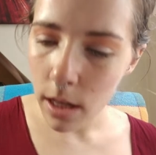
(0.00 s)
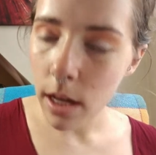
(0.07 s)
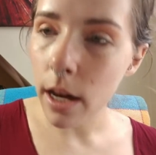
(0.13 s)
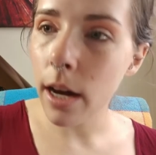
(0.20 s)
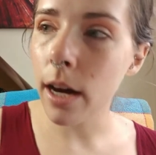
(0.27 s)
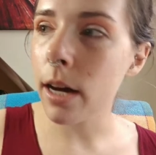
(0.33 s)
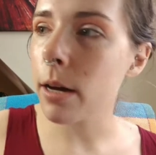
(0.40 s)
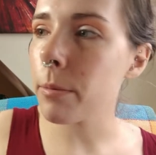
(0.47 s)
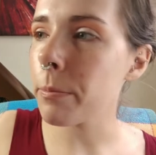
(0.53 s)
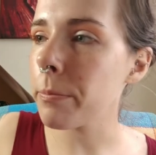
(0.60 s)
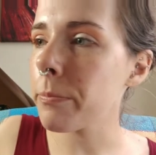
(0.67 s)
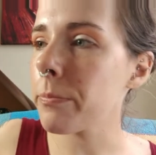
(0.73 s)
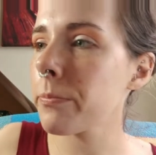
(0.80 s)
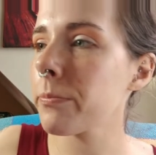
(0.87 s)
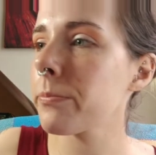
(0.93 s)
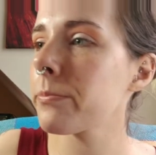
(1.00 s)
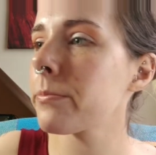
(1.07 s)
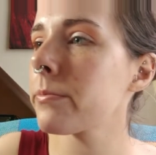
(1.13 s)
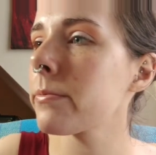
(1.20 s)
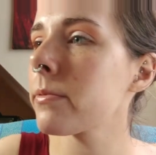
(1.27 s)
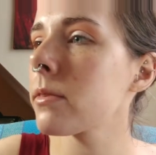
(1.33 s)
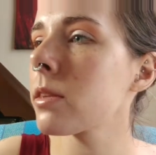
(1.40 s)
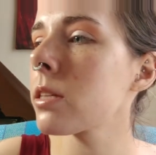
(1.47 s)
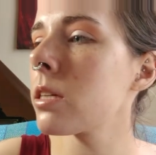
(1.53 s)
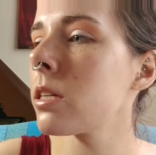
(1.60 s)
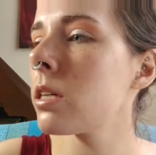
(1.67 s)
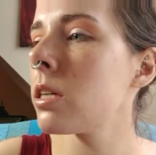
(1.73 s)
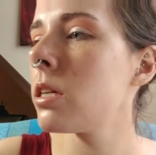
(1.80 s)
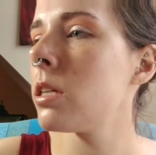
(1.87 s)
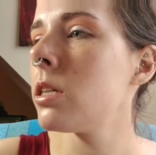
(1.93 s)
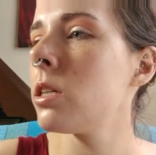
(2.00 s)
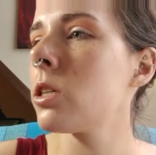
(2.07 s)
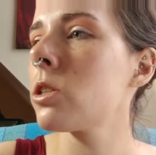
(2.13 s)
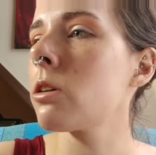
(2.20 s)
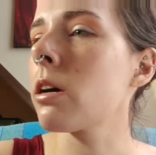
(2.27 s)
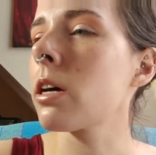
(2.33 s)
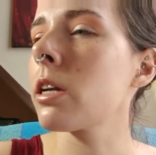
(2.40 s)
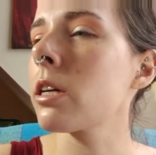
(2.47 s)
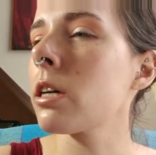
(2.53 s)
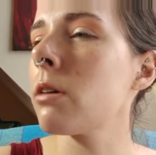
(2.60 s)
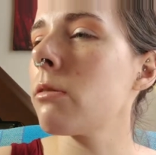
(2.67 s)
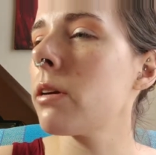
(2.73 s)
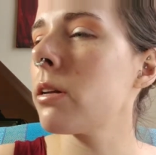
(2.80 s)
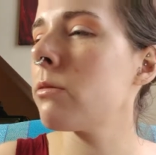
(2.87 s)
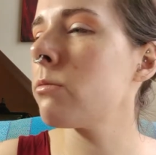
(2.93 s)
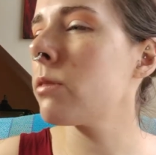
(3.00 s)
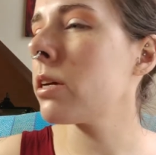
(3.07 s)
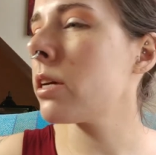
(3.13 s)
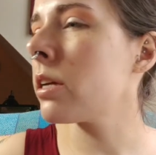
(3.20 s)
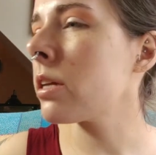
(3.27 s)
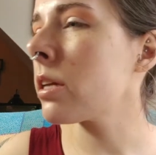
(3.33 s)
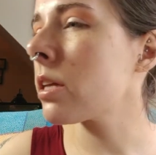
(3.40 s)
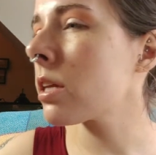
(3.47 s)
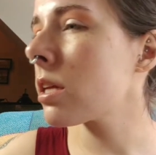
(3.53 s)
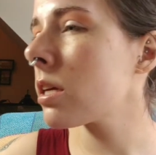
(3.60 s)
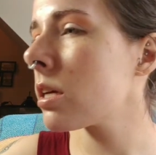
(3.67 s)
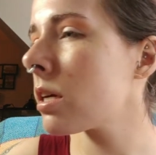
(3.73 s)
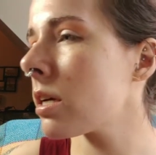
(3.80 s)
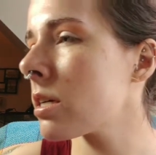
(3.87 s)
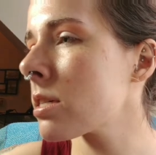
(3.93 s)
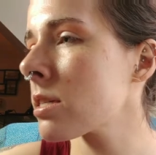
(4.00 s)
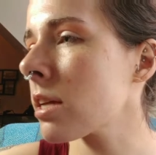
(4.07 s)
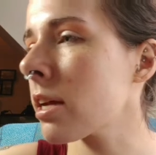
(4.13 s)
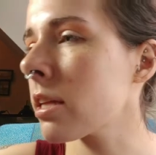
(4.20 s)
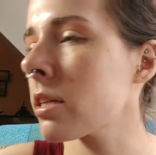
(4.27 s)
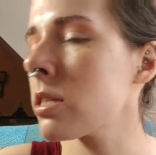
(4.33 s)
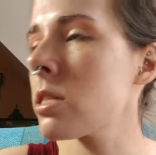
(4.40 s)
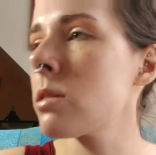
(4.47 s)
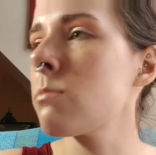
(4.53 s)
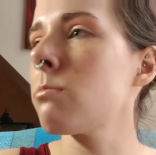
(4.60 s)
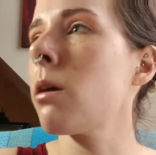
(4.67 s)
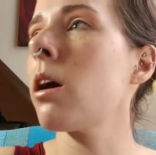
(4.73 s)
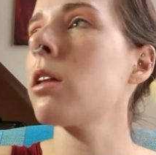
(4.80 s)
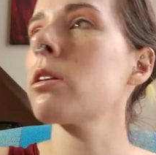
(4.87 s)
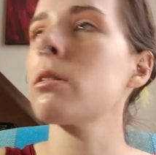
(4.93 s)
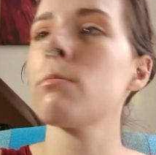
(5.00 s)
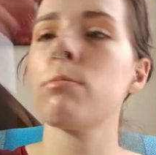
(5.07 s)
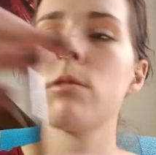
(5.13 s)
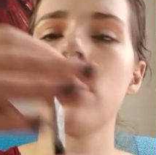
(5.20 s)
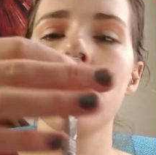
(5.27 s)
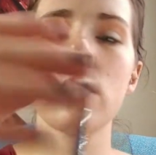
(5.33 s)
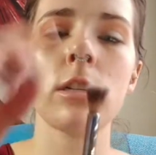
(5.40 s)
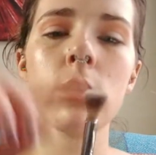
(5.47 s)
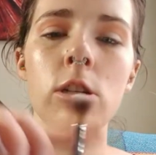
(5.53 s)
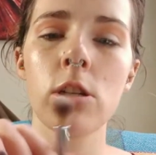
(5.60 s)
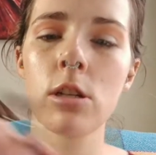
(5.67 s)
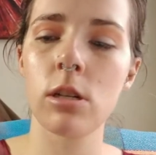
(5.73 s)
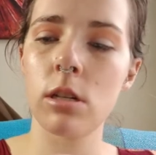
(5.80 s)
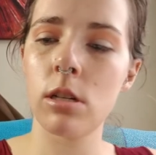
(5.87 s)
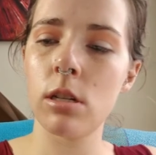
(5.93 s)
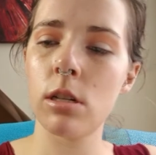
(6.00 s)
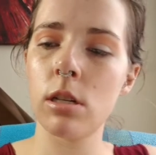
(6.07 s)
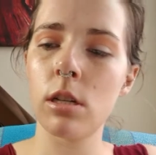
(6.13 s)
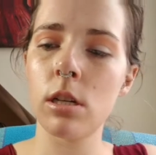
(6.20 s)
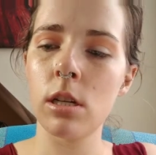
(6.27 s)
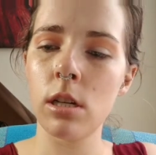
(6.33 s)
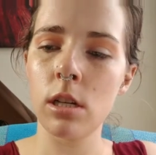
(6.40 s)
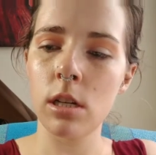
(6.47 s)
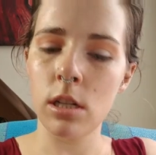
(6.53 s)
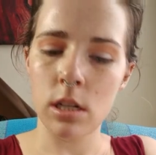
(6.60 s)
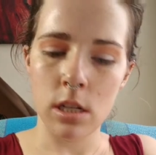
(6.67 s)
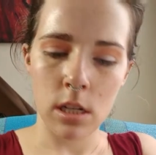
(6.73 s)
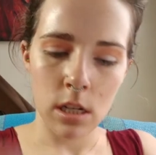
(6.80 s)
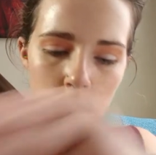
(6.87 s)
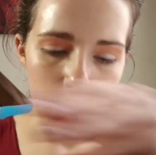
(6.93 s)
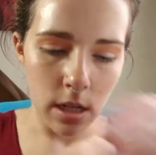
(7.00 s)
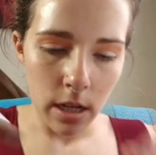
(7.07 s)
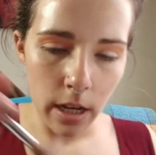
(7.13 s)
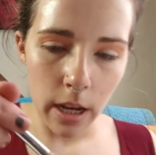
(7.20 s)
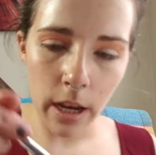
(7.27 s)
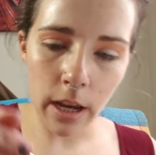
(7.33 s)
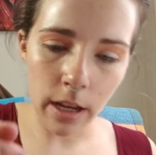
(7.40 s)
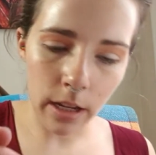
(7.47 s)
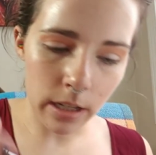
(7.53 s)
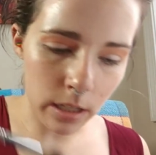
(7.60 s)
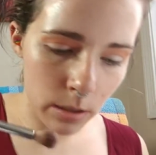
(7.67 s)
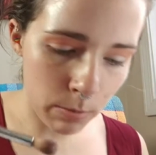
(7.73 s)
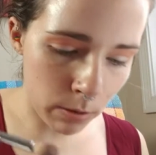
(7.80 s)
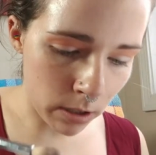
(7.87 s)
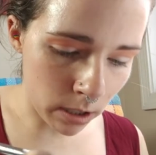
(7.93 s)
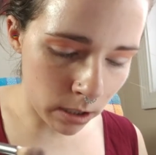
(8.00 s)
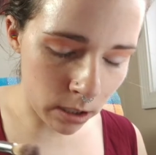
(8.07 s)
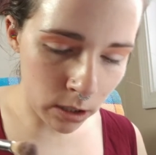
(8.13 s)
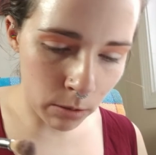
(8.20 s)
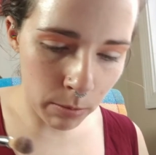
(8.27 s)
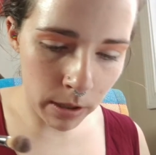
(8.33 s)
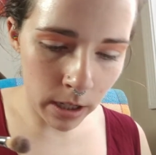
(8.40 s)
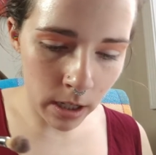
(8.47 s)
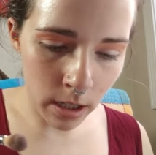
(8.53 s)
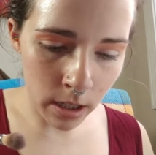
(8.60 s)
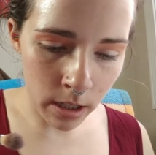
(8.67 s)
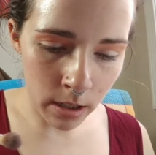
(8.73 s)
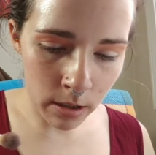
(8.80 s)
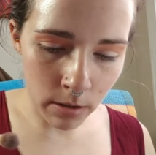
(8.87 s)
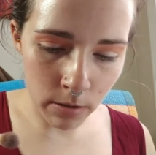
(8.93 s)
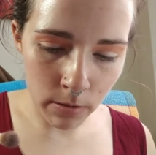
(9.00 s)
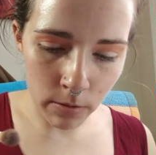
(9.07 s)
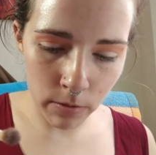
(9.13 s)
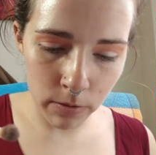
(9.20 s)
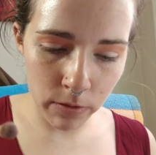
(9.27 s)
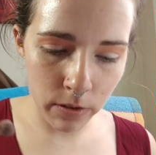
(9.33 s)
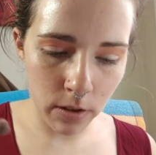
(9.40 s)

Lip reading: So I'm going to go in with a slightly smaller brush and put a little bit of,